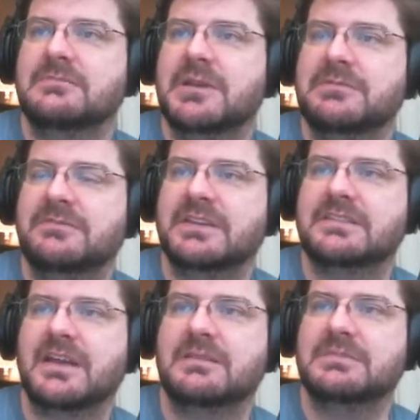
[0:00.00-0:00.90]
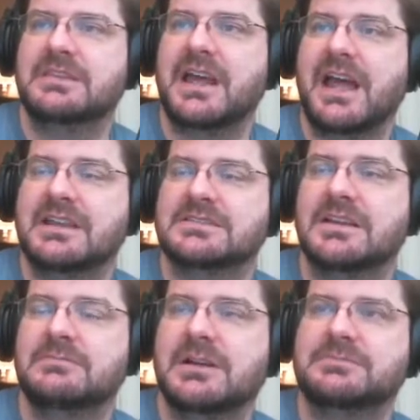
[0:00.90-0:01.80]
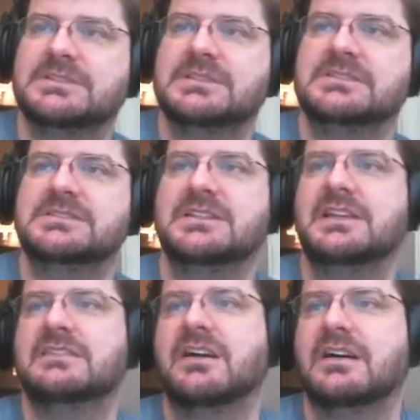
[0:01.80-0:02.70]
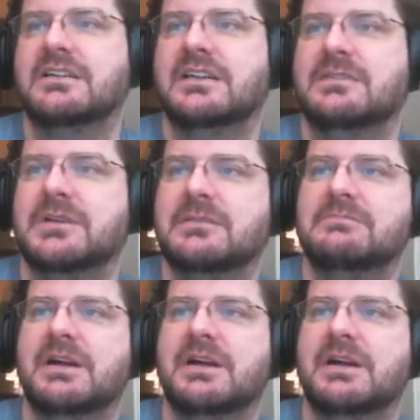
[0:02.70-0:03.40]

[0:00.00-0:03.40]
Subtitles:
maybe 5th time that has come up since Nithog came up.